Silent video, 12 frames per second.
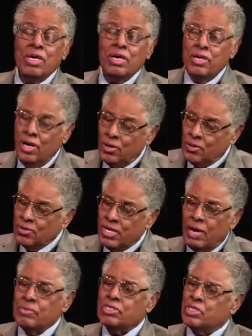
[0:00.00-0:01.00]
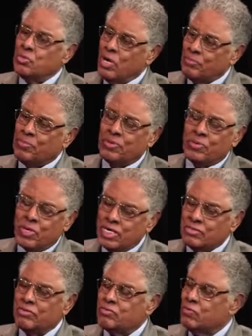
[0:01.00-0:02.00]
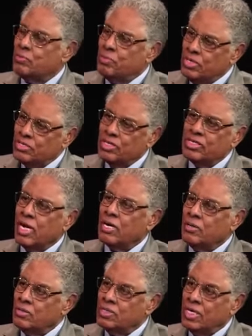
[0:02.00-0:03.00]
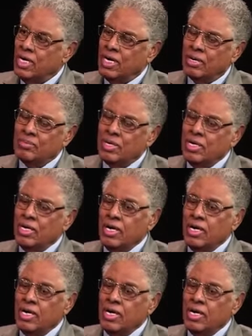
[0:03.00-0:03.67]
No, that was what progressives were pushing that whole time,